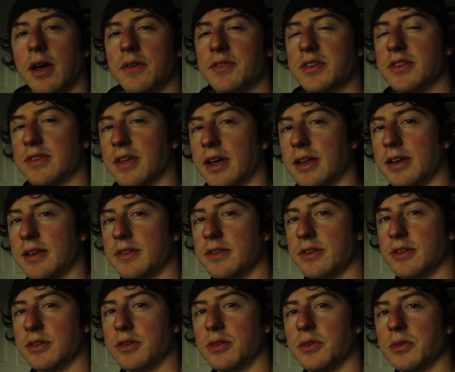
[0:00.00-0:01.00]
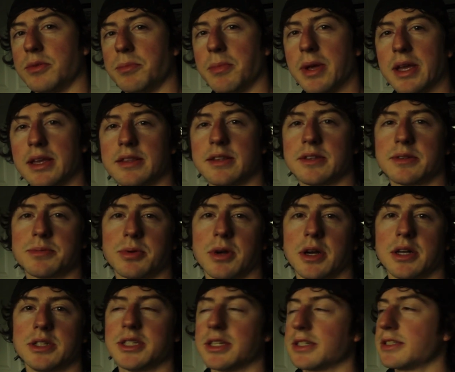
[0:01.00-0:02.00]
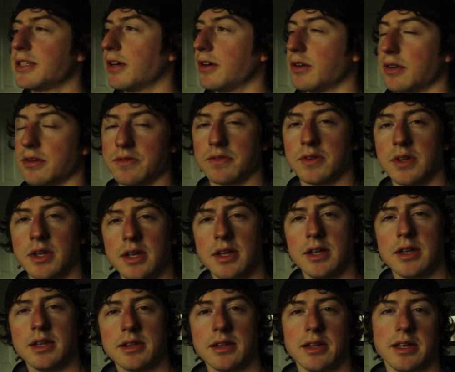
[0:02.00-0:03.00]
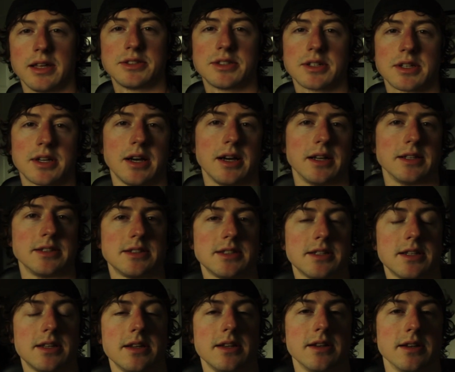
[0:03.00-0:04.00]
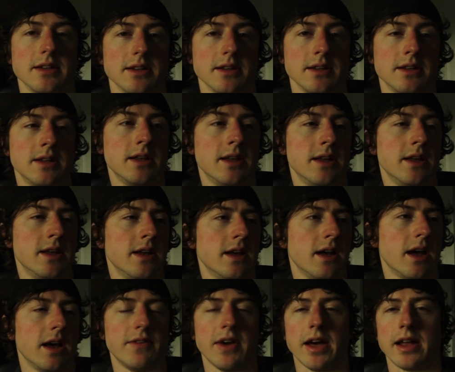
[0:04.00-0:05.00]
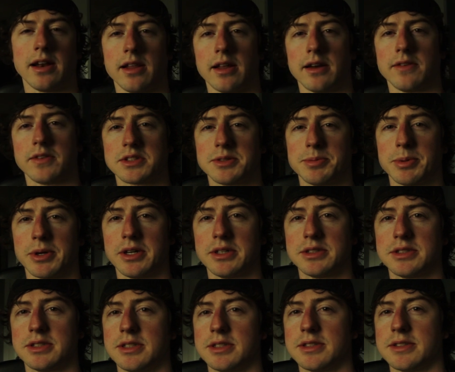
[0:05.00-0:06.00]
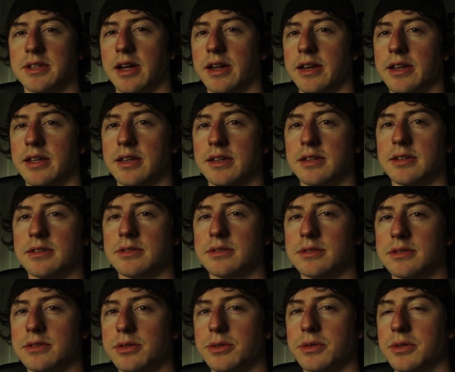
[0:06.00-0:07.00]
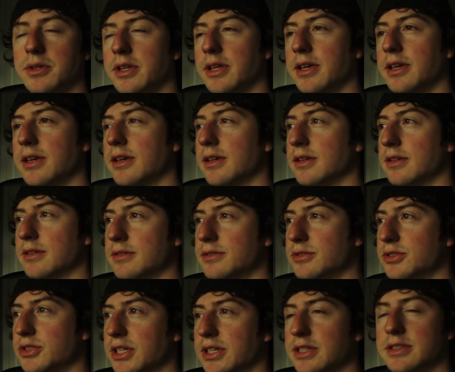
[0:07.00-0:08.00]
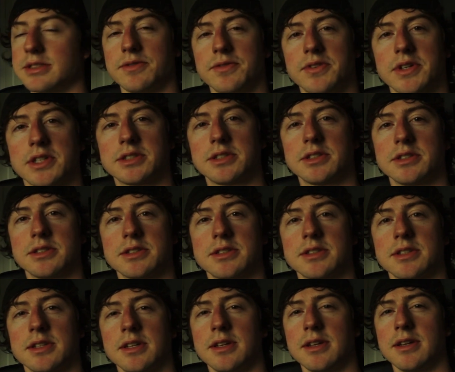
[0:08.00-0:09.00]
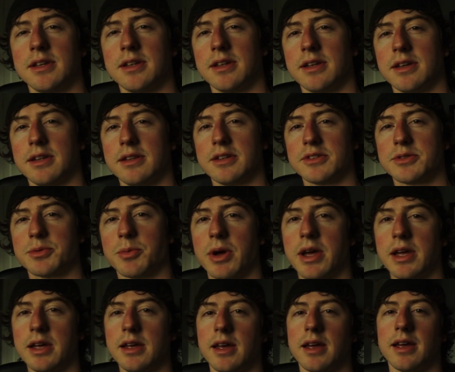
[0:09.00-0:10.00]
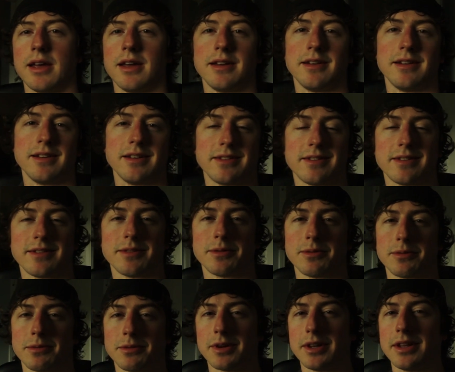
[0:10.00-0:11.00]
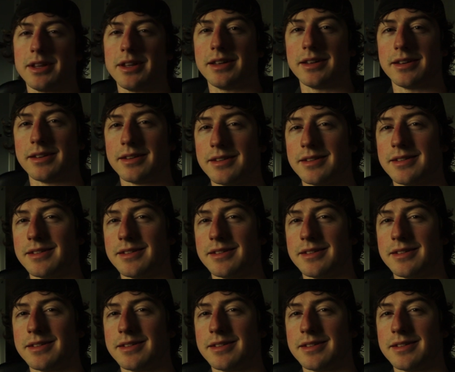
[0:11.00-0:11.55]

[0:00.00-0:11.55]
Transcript: I've decided to make this project out of laser cut steel. I've had a lot of experience in designing tooling and jigs and fixtures in this way, and it's really